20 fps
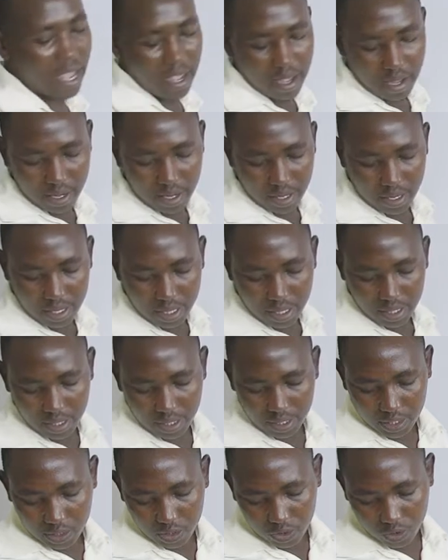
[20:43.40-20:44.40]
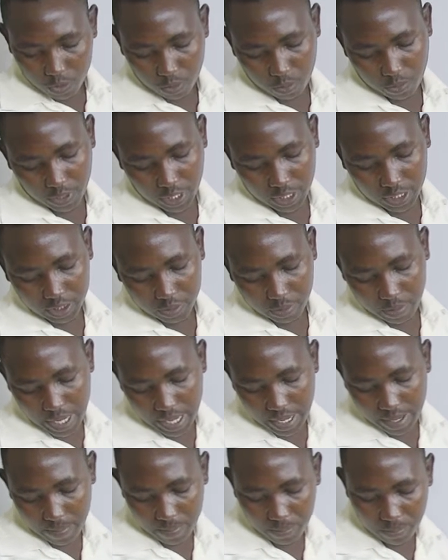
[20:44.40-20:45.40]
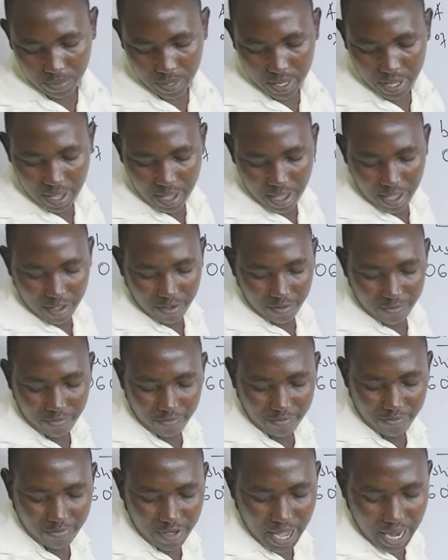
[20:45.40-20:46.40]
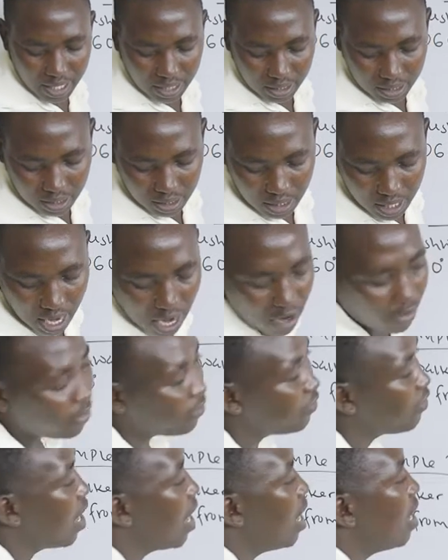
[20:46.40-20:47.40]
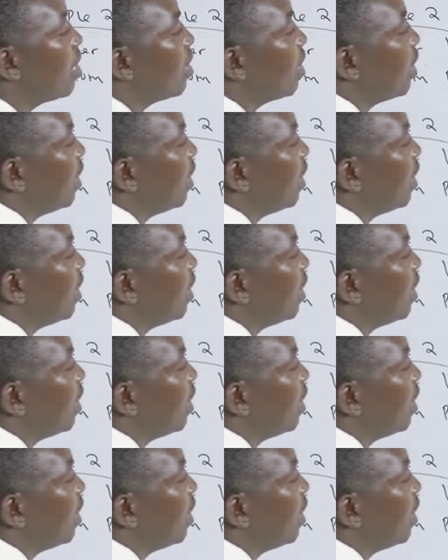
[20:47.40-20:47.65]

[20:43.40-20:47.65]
A to point B. Find how far